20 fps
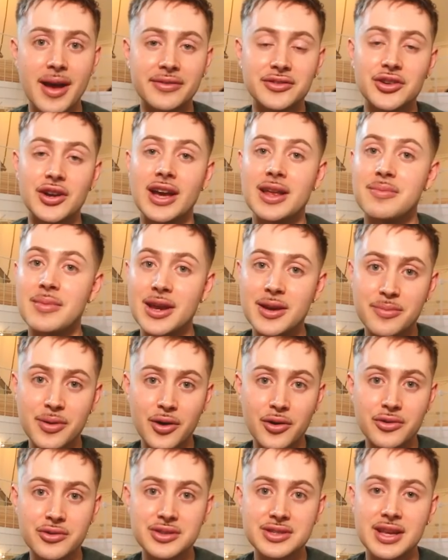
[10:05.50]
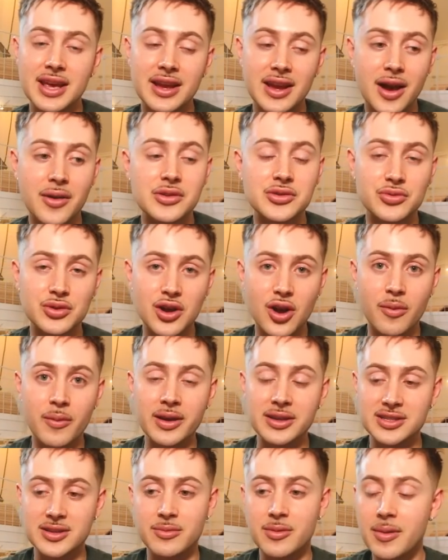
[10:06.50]
after I had made a post saying I was
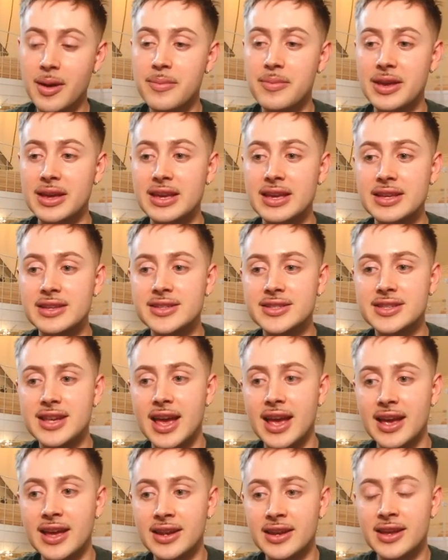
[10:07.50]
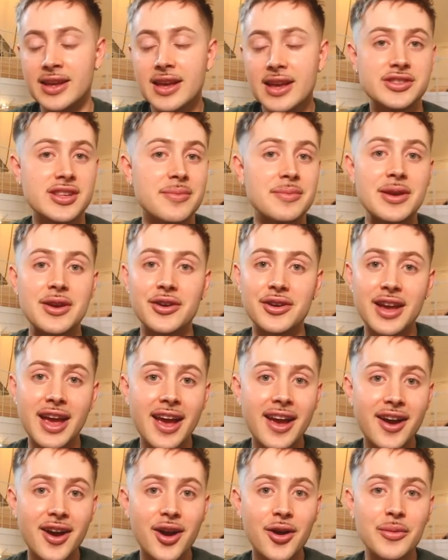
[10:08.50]
rehoming some of my piggies, and she sent me her
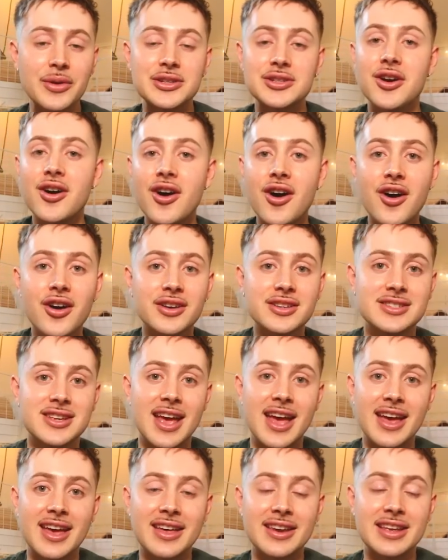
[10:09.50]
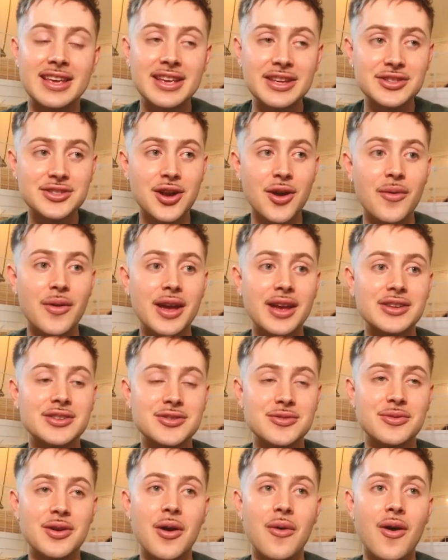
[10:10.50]
care. We talked, and he's going
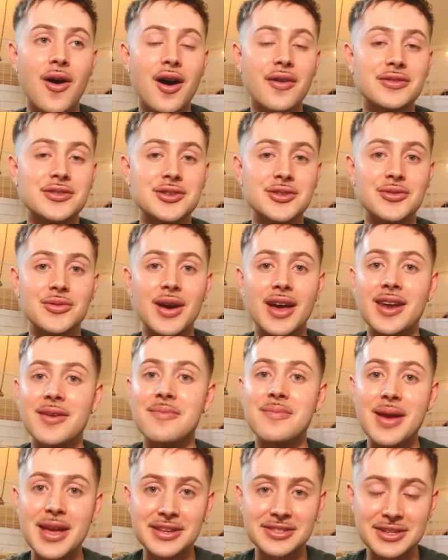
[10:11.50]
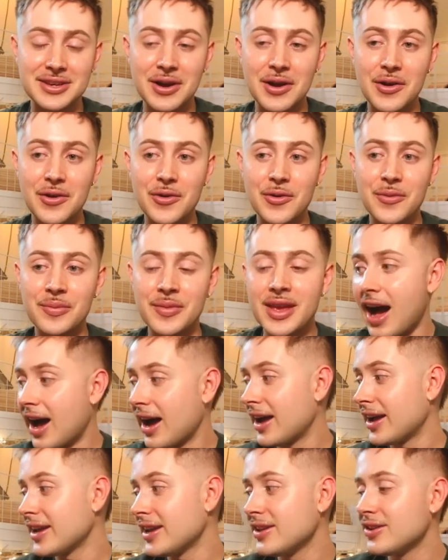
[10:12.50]
to go off to an amazing home.
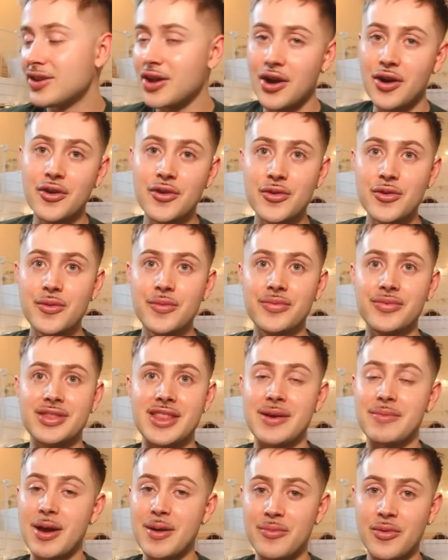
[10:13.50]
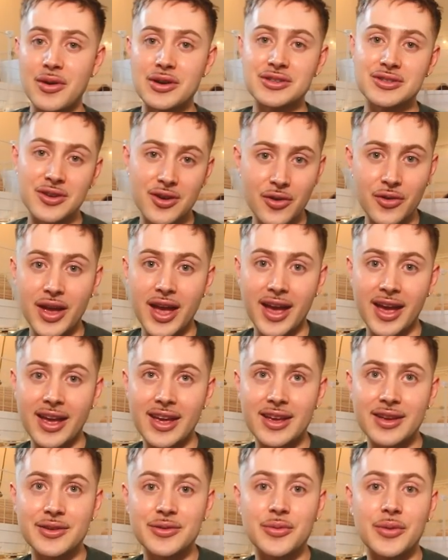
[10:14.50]
I know that my boys are
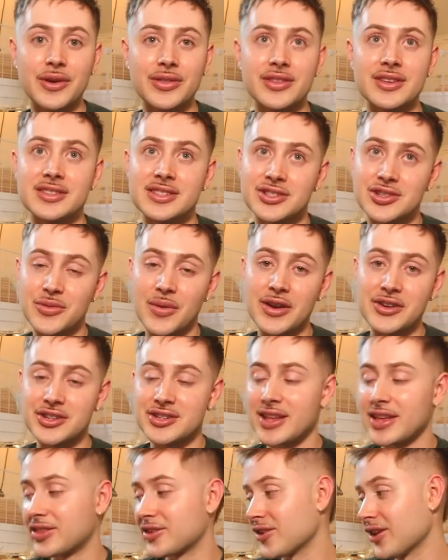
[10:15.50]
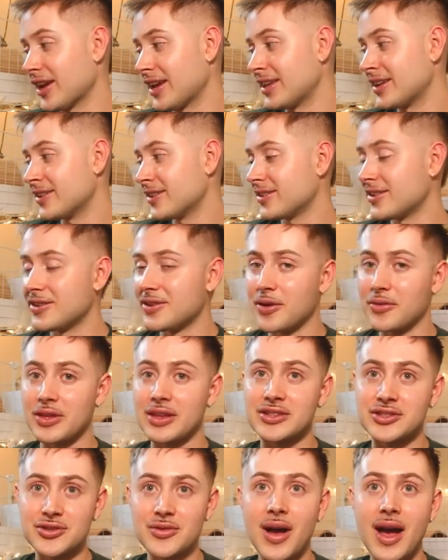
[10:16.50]
okay with the situation that they're in. You know, they
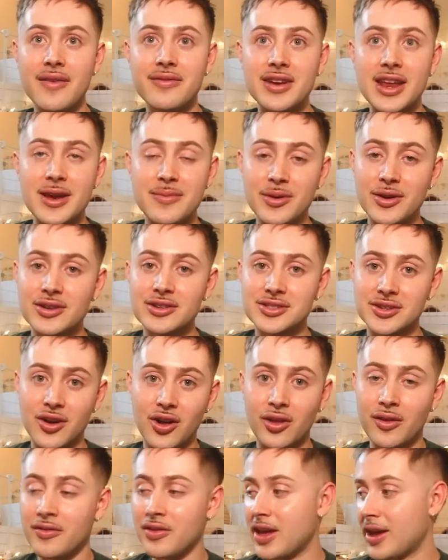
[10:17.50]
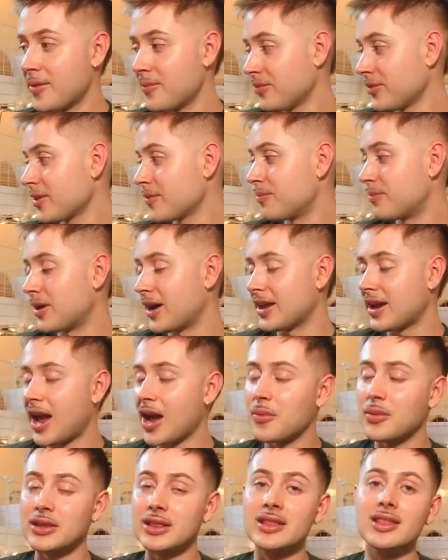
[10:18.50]
do have neighbors, all of them, but I
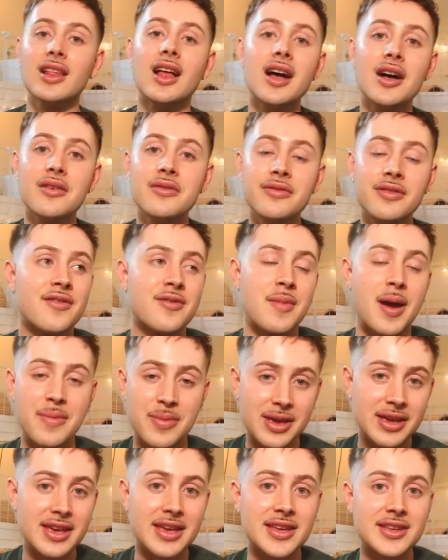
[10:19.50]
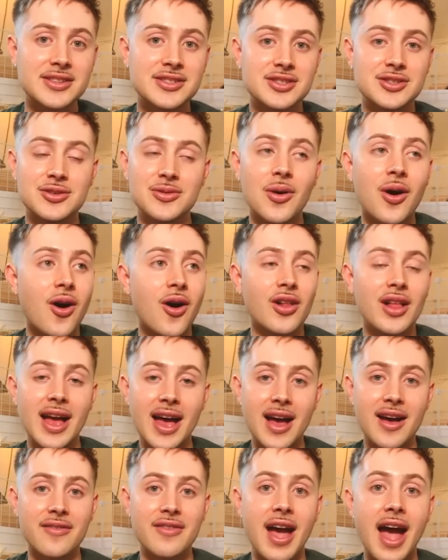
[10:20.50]
would love for my piggies to all
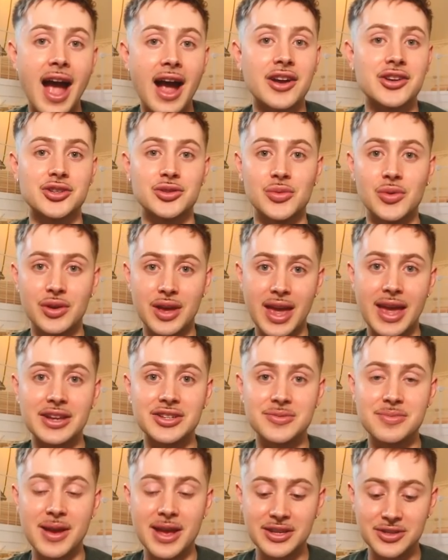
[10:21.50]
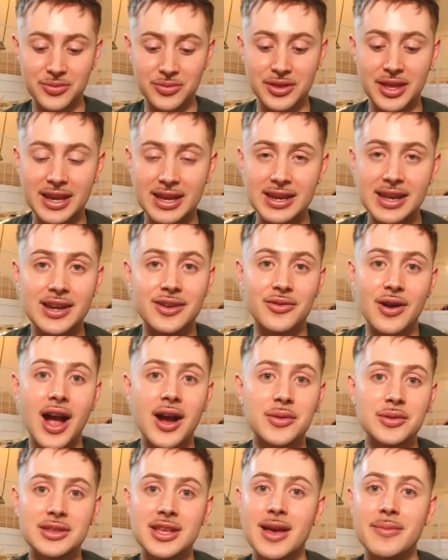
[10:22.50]
have actual cage mates where they can
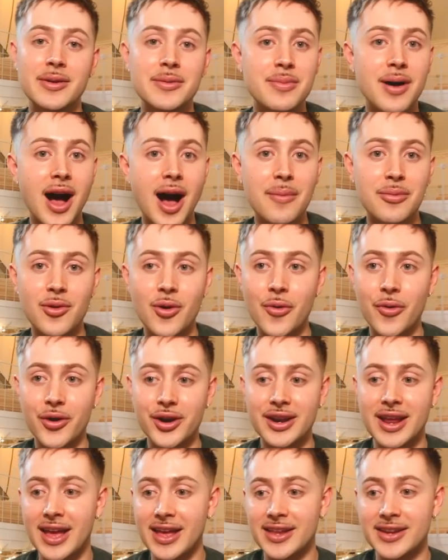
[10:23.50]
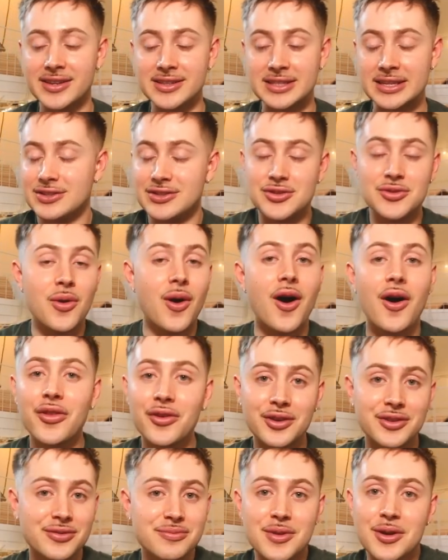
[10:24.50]
interact with them and popcorn and do all
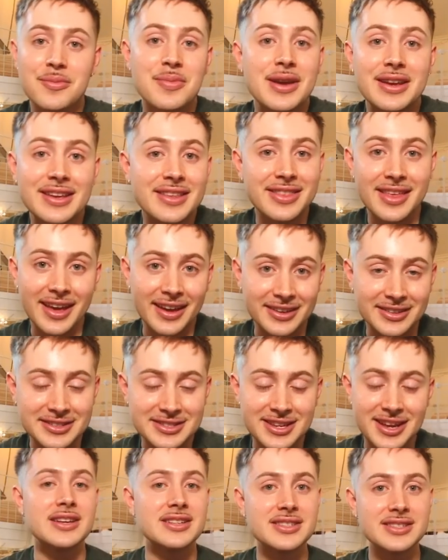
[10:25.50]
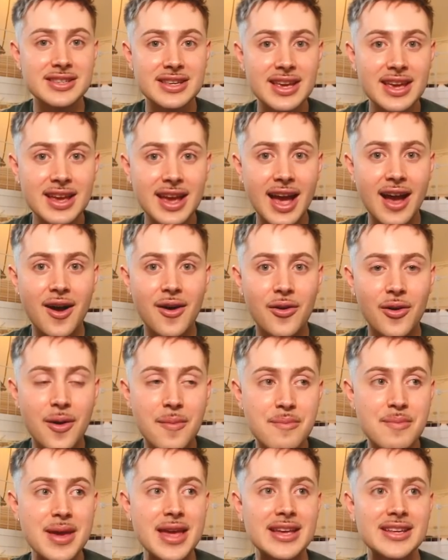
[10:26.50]
their piggy things. Because seeing how
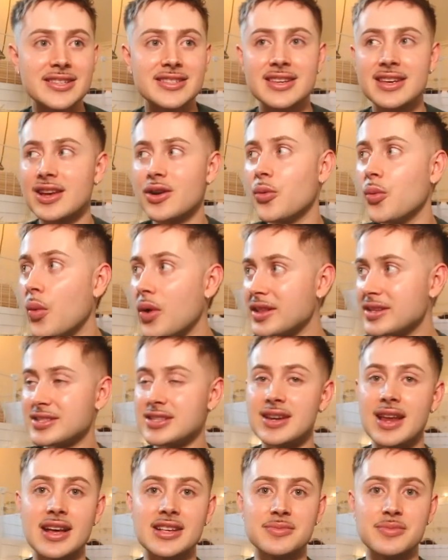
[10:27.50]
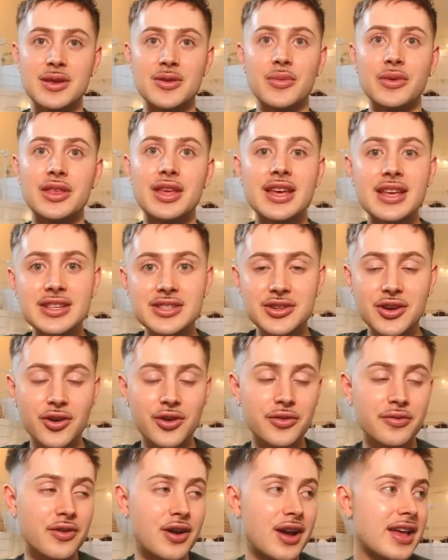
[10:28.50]
amazing Winston has been with his
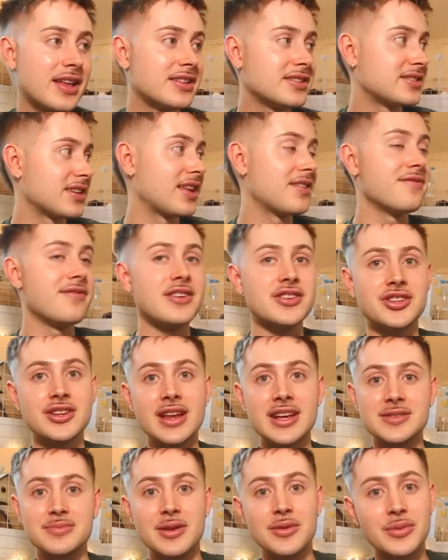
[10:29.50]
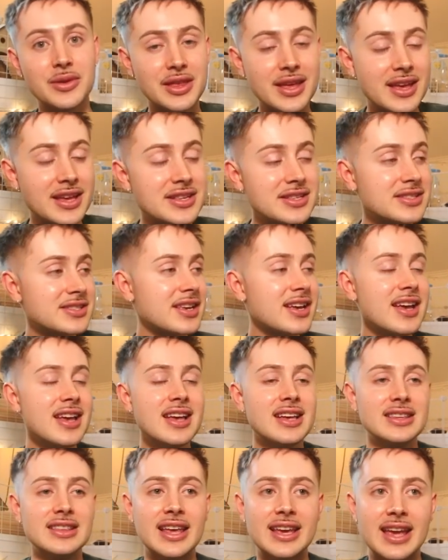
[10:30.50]
girlfriends and Vision has been with his,
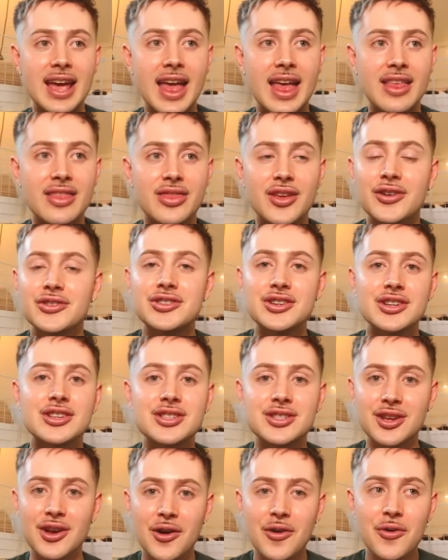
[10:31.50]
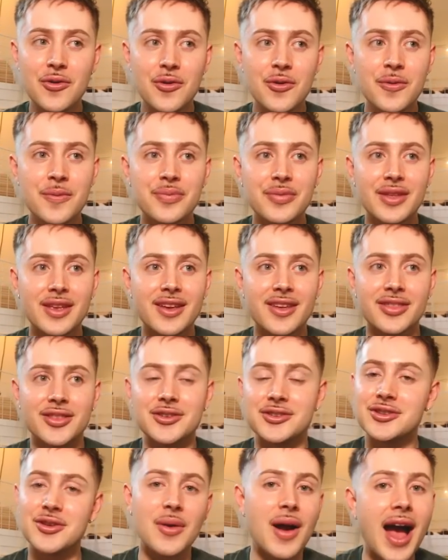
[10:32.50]
like, they're
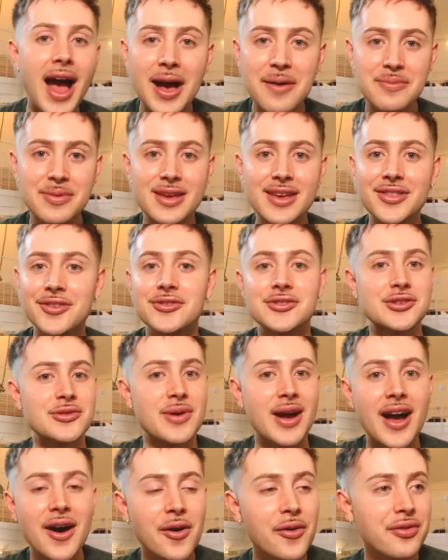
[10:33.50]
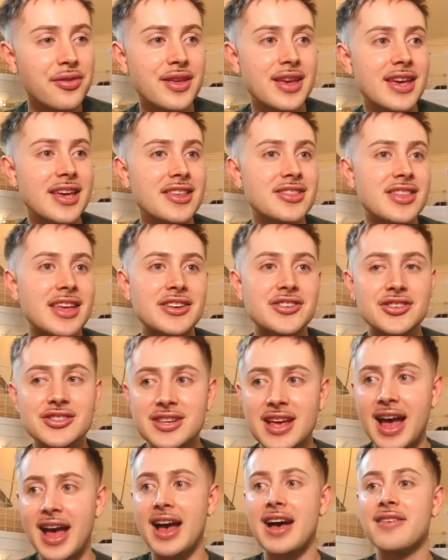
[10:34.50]
so happy, they're so healthy, they just
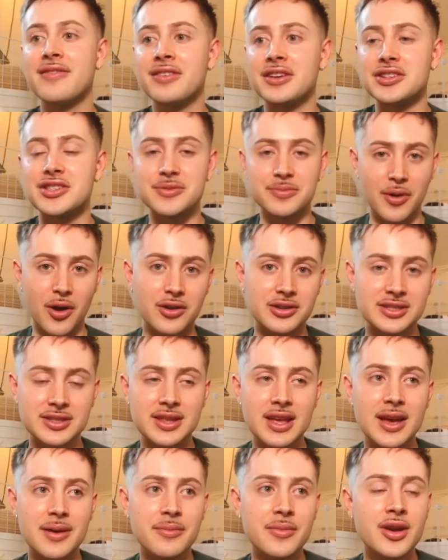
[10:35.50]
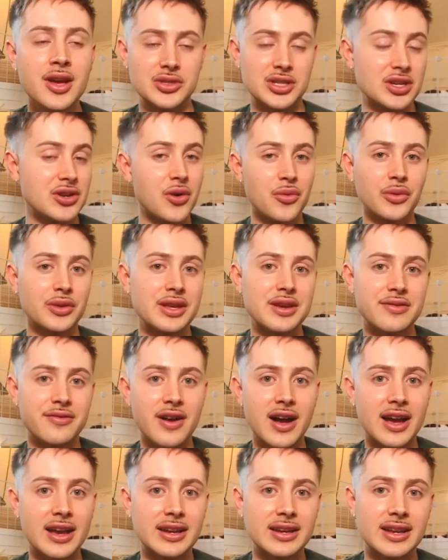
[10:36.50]
have a spark to them, which I don't really
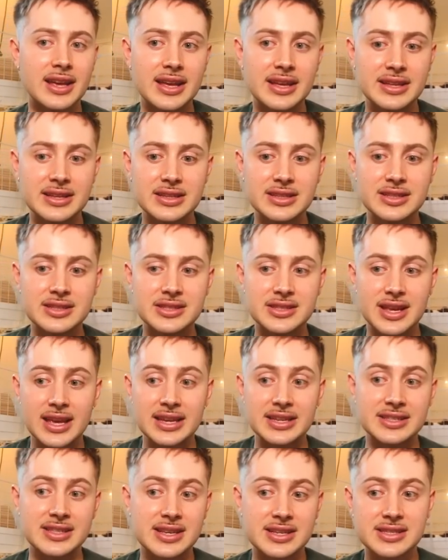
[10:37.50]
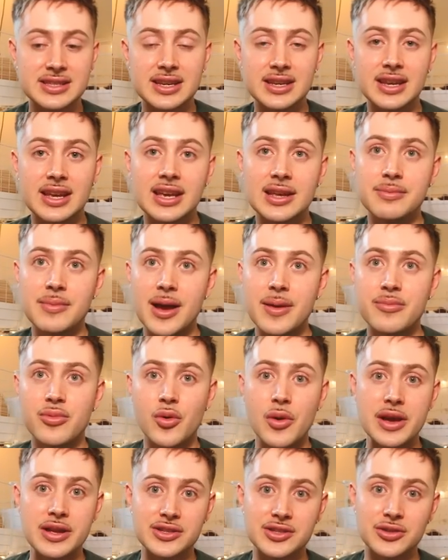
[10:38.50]
find is existent in my
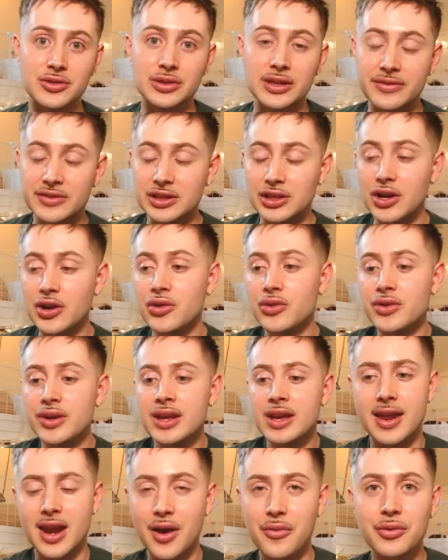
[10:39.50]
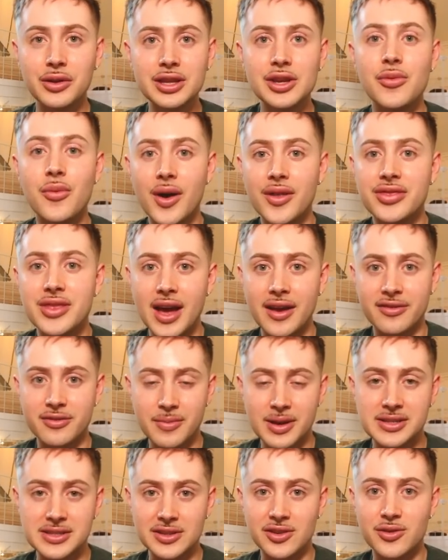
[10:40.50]
boys who live alone. And I really want that for
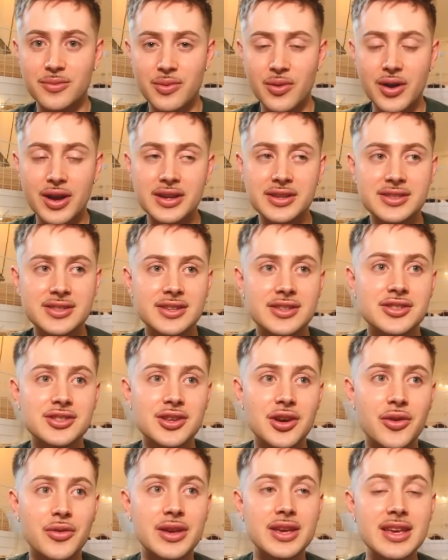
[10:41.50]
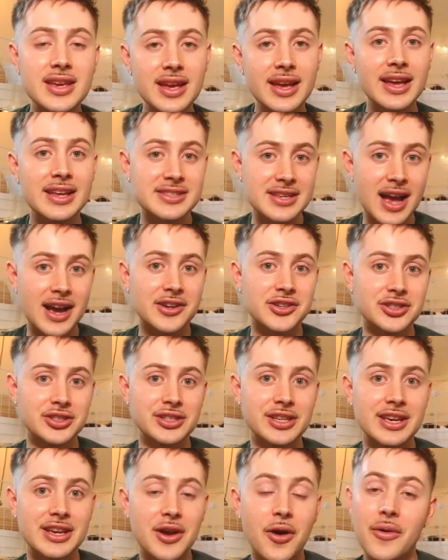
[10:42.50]
my single boys. So he is
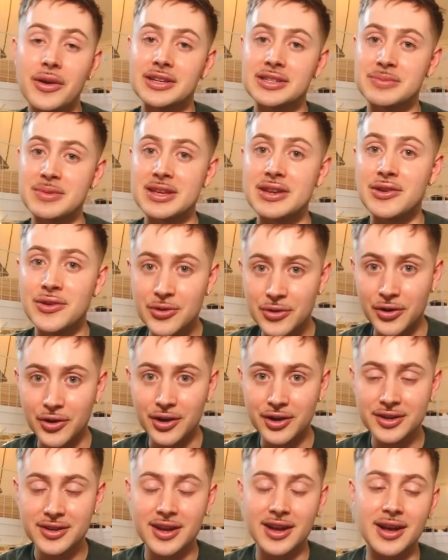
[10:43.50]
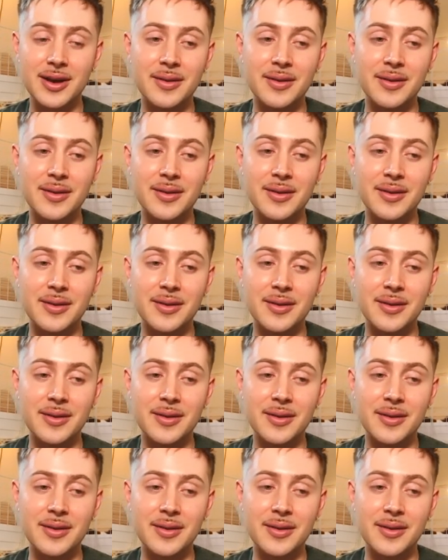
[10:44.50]
actually going to be neutered